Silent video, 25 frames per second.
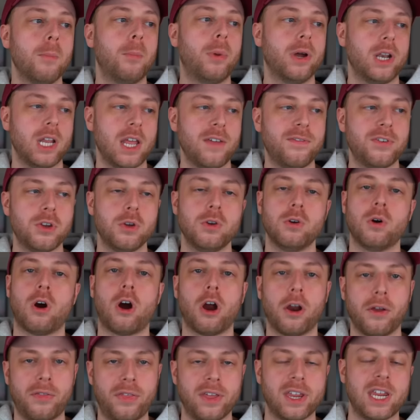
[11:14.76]
But if you
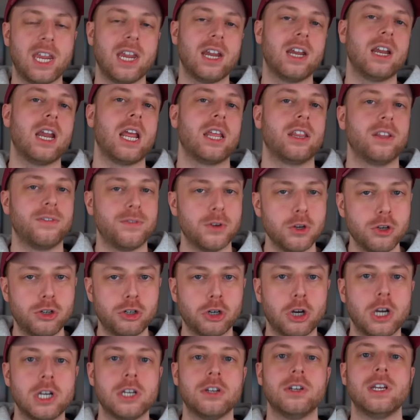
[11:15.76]
are thinking in the
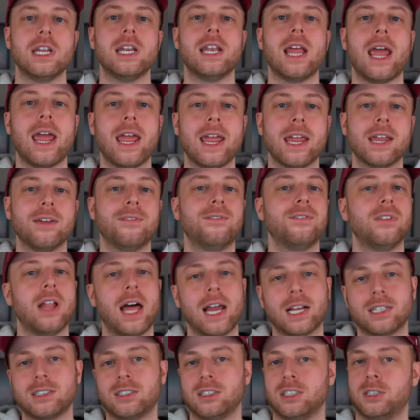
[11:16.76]
future and you need a flex,